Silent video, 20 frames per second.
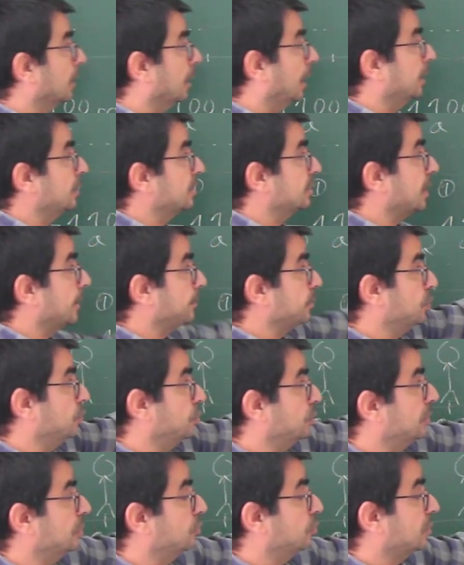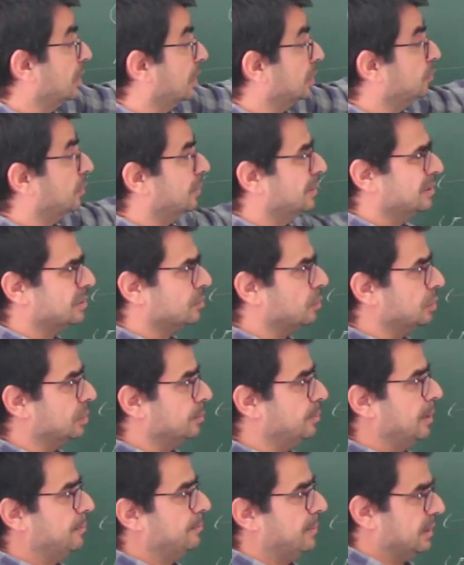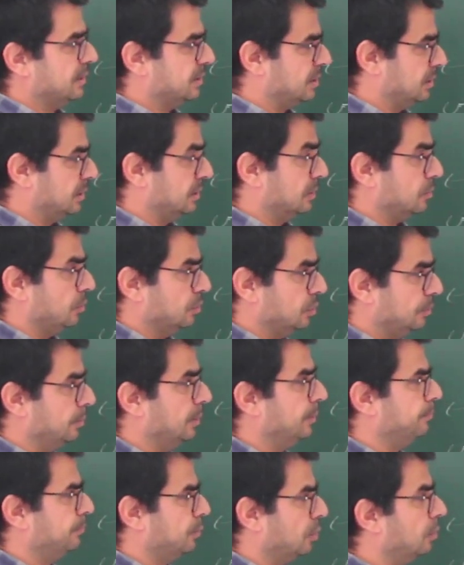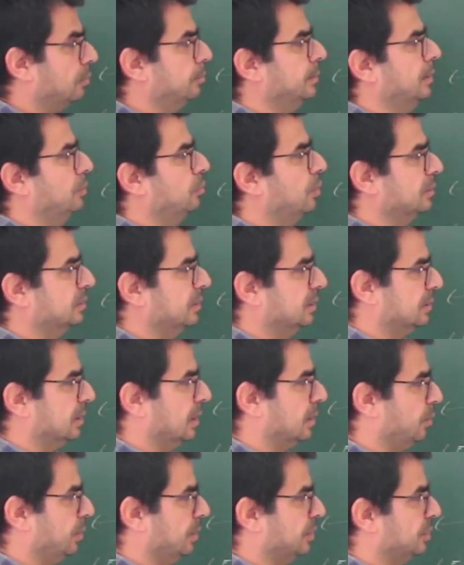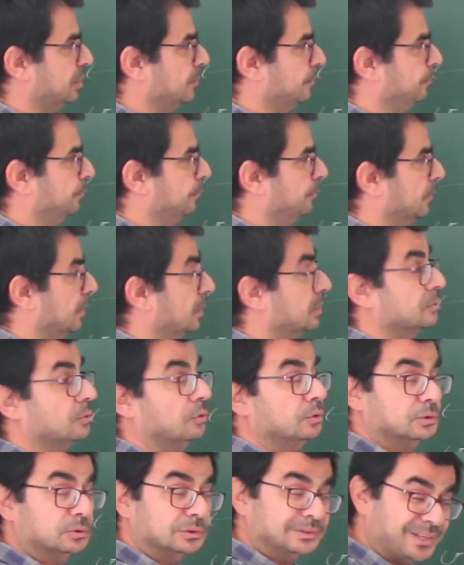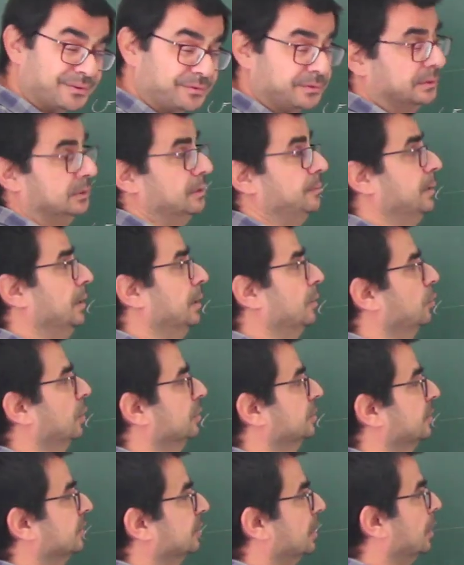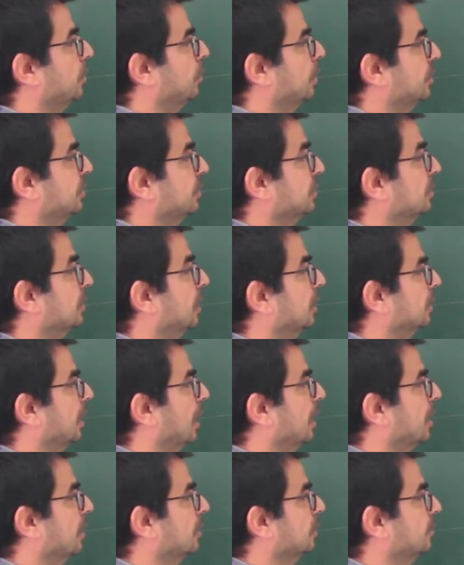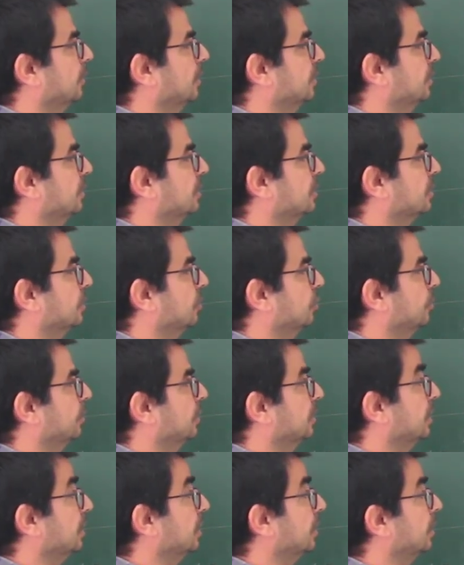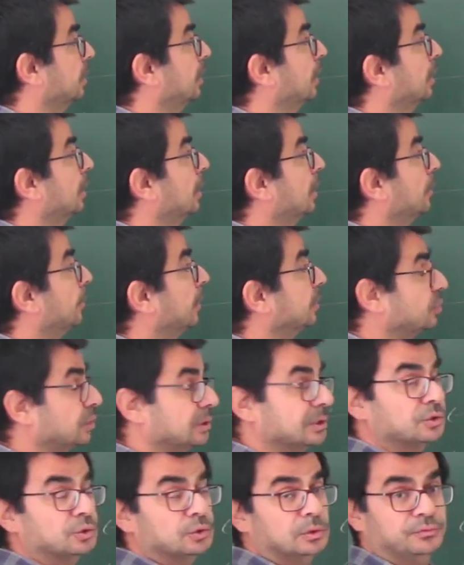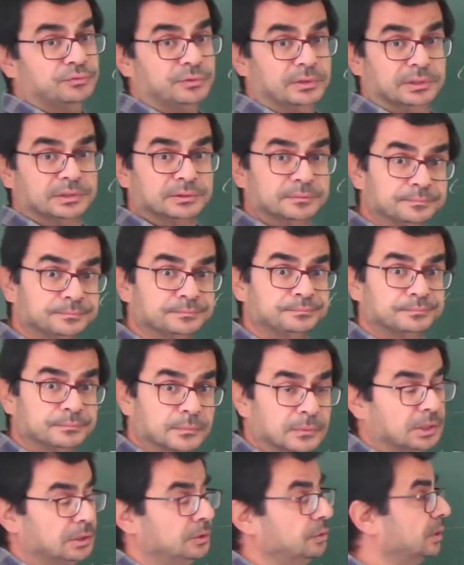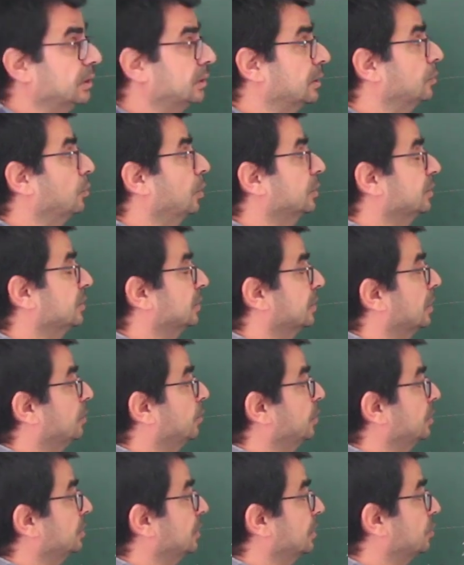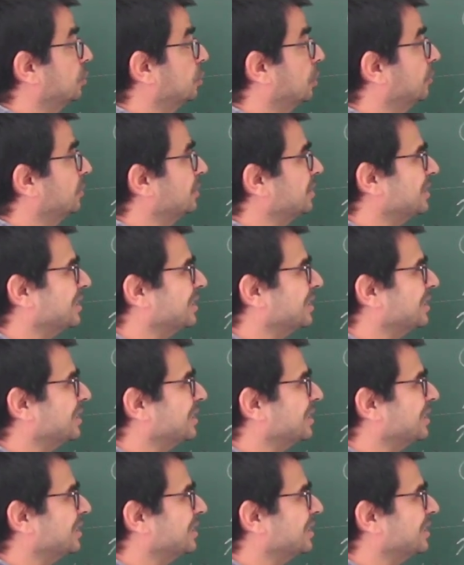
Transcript: And substitute into that one. It's going to be a mess. It's going to be probably a quadratic equation. It's going to definitely be a quadratic equation. I can't imagine this is going to be linear. But you can solve for it. And you get a quadratic equation and solve it.